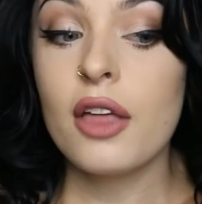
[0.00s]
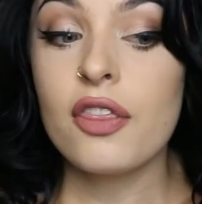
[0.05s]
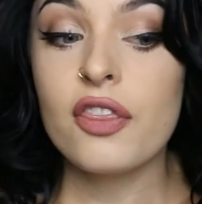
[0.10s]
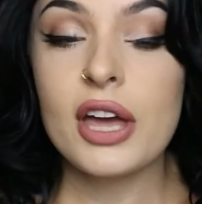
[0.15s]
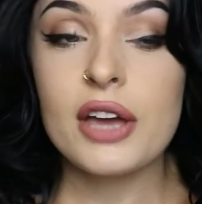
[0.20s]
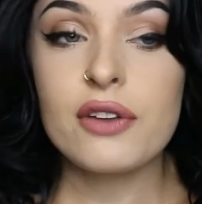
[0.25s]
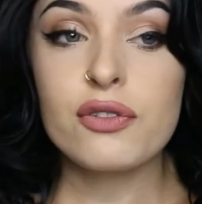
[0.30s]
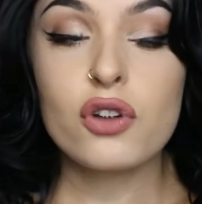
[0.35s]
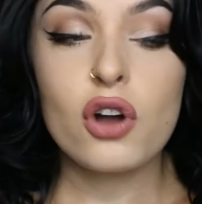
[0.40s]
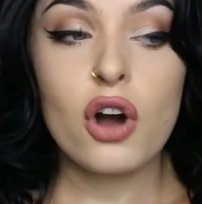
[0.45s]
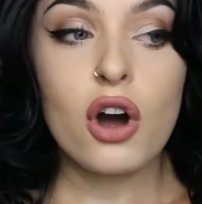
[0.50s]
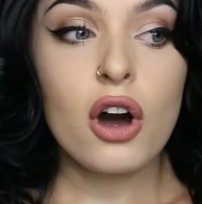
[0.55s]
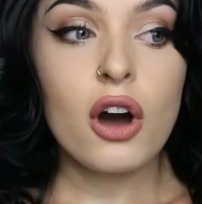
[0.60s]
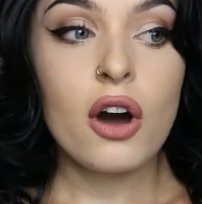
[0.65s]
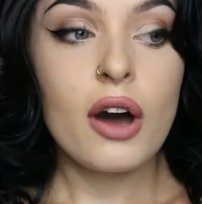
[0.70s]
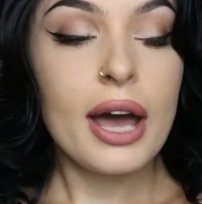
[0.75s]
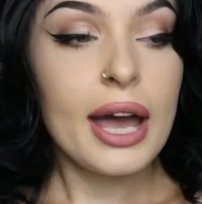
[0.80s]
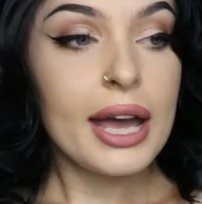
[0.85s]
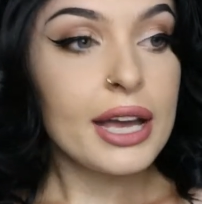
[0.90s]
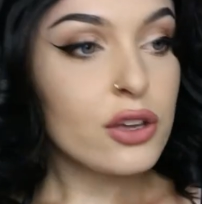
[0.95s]
they've
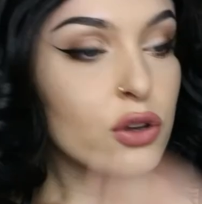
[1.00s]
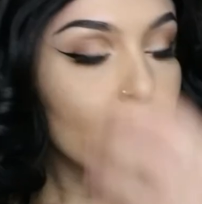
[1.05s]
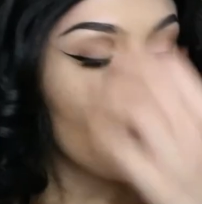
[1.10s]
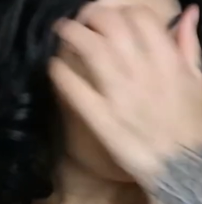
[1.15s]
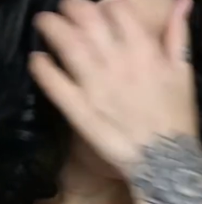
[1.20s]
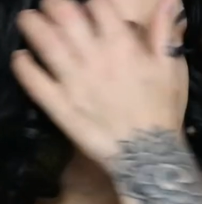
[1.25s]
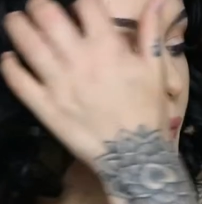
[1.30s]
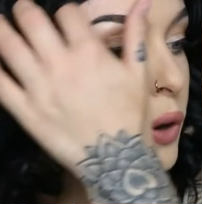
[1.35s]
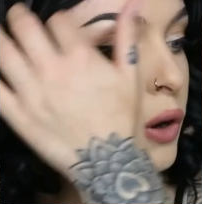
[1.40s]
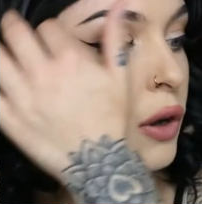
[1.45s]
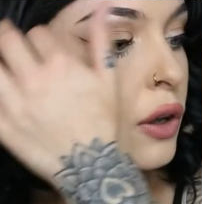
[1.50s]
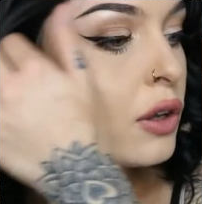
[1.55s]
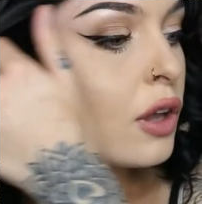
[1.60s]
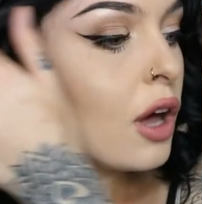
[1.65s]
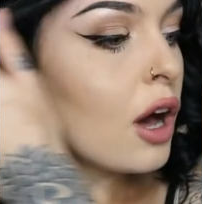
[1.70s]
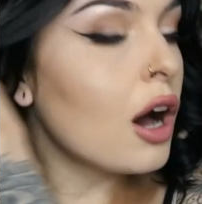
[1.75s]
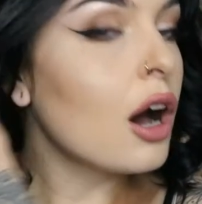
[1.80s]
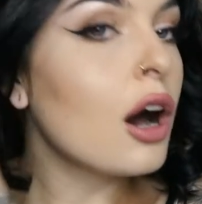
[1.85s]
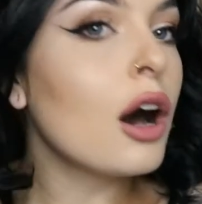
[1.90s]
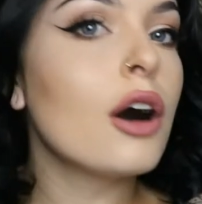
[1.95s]
got a
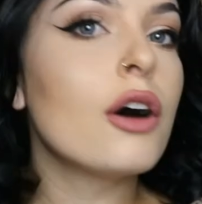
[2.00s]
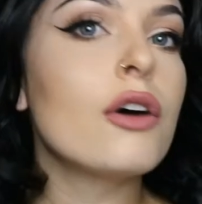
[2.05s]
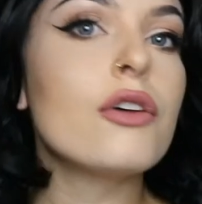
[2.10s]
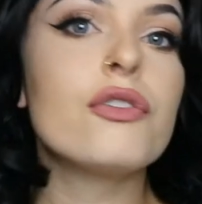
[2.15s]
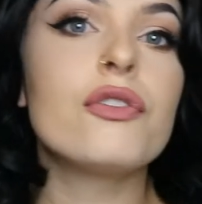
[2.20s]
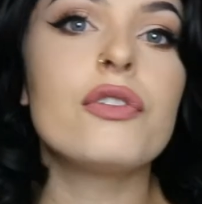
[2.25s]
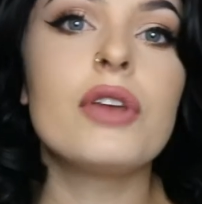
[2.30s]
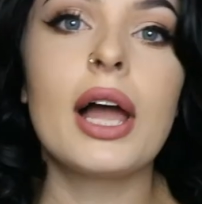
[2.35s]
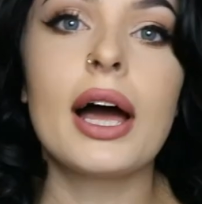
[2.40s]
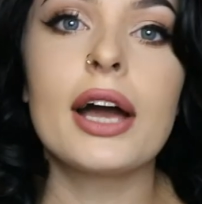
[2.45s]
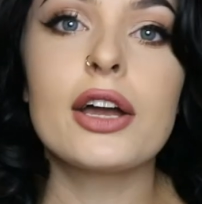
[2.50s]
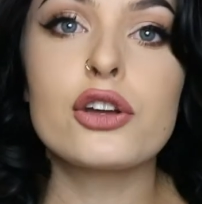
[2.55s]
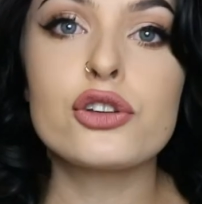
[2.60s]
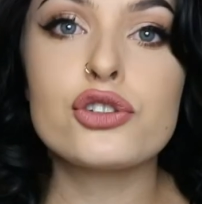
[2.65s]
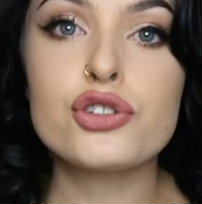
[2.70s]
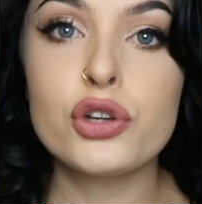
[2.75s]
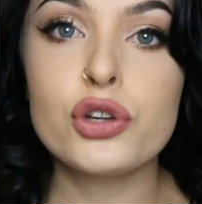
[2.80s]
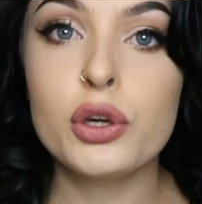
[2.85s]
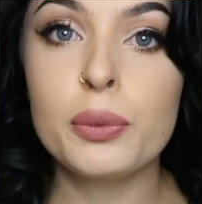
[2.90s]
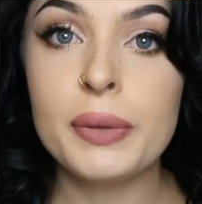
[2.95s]
couple of
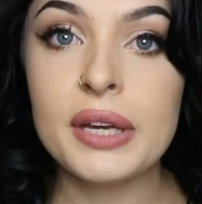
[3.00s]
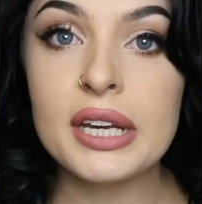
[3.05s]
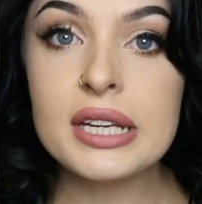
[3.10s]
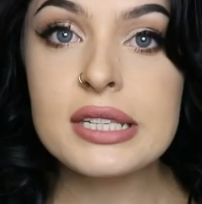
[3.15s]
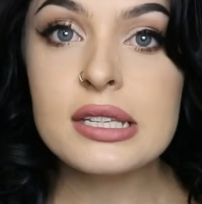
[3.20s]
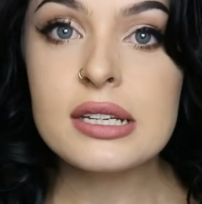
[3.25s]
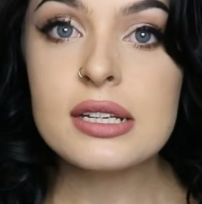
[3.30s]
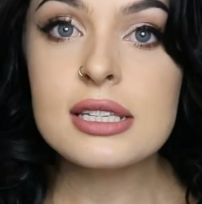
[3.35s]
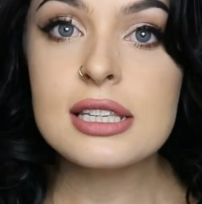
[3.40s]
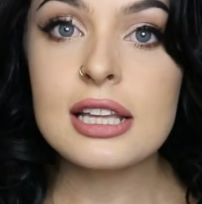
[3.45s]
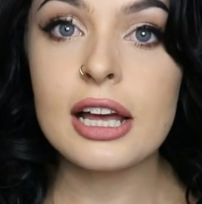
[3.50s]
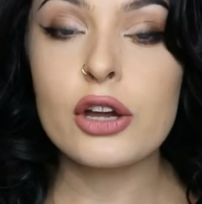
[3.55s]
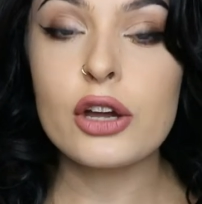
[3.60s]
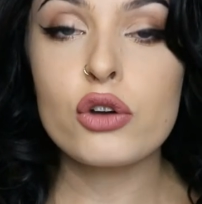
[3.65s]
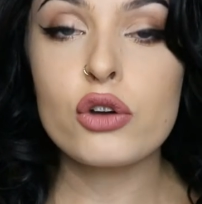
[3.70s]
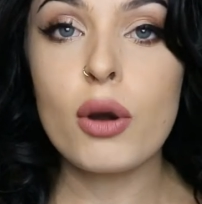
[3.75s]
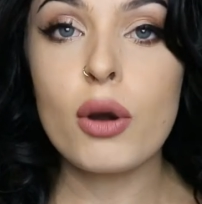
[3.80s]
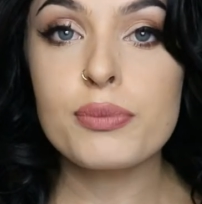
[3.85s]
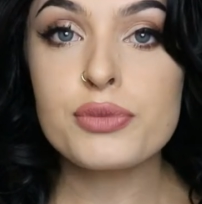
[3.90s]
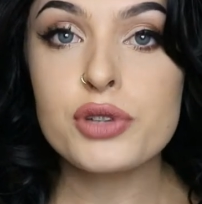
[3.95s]
like two pieces, like
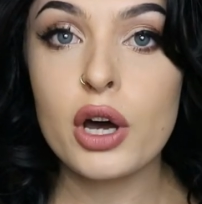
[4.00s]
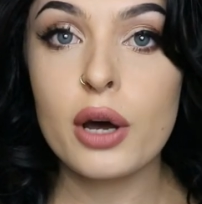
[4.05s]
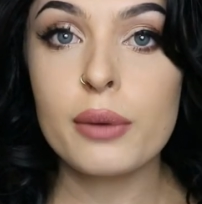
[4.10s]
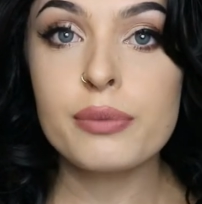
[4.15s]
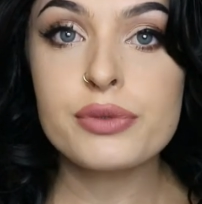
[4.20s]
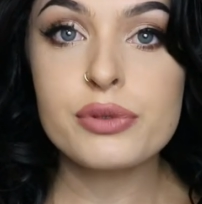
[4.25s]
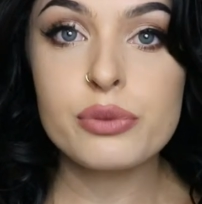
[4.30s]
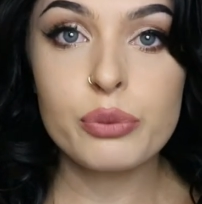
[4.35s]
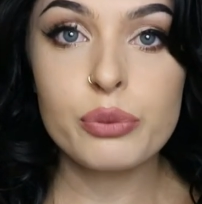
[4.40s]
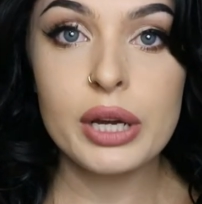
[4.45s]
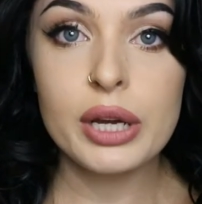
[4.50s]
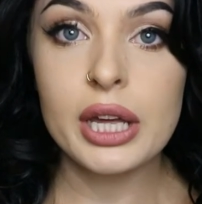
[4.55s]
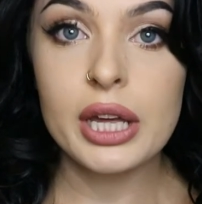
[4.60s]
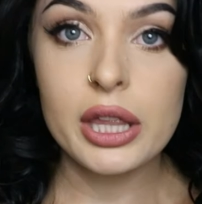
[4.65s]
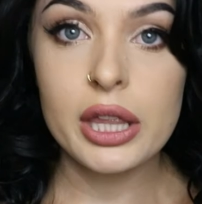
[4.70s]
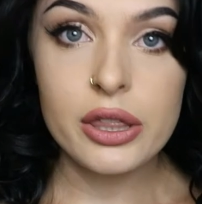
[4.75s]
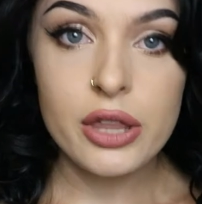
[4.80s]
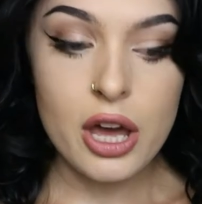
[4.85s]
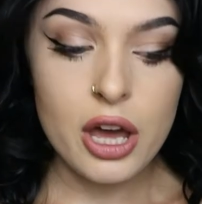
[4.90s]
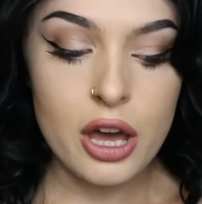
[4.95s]
crop tops
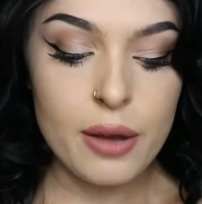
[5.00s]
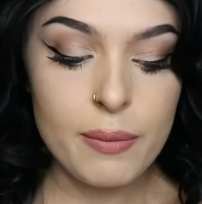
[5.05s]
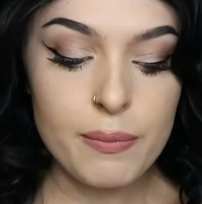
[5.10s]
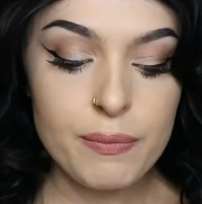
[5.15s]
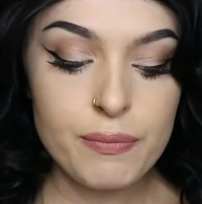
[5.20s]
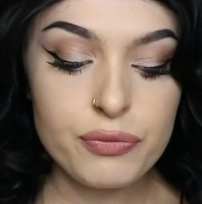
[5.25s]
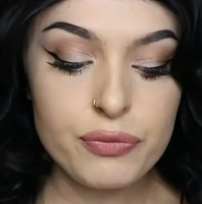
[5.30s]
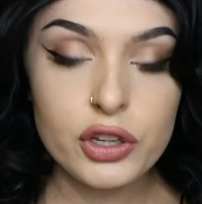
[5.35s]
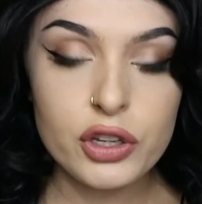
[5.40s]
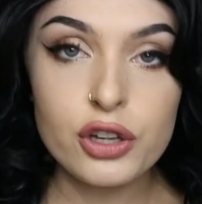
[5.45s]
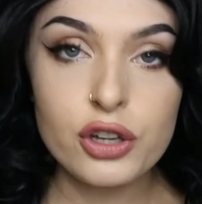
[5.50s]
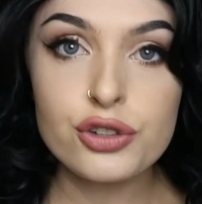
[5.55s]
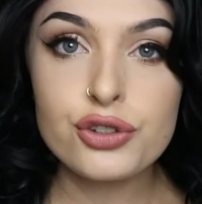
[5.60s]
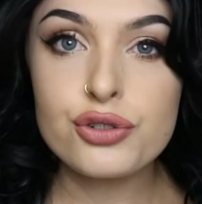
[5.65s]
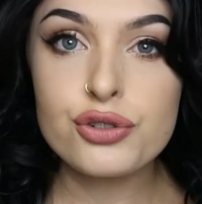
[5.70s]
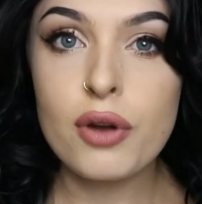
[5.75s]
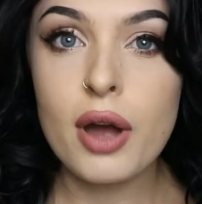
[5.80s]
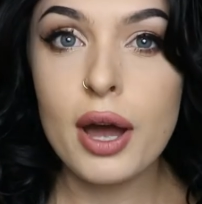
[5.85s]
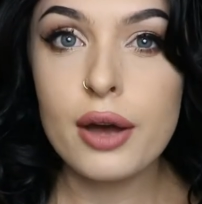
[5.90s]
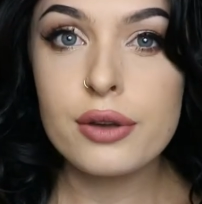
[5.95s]
with um,
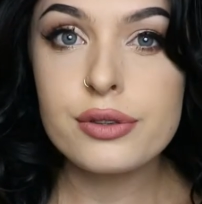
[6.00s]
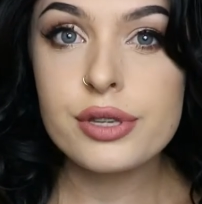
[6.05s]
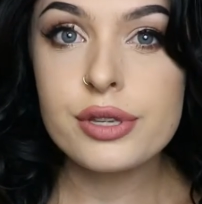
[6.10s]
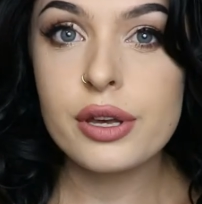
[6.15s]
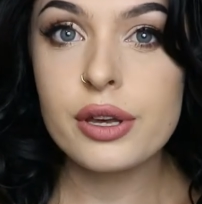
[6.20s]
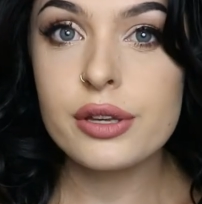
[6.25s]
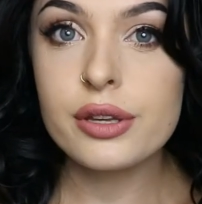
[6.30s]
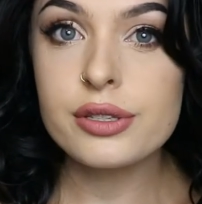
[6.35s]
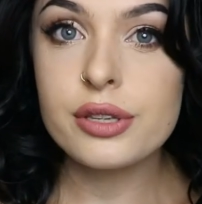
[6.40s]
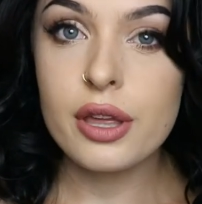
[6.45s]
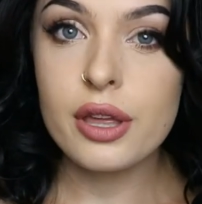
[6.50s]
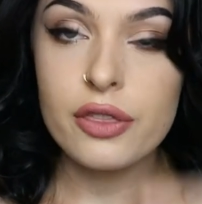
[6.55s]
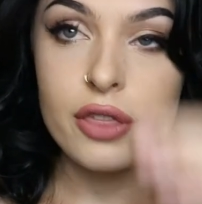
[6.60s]
trousers.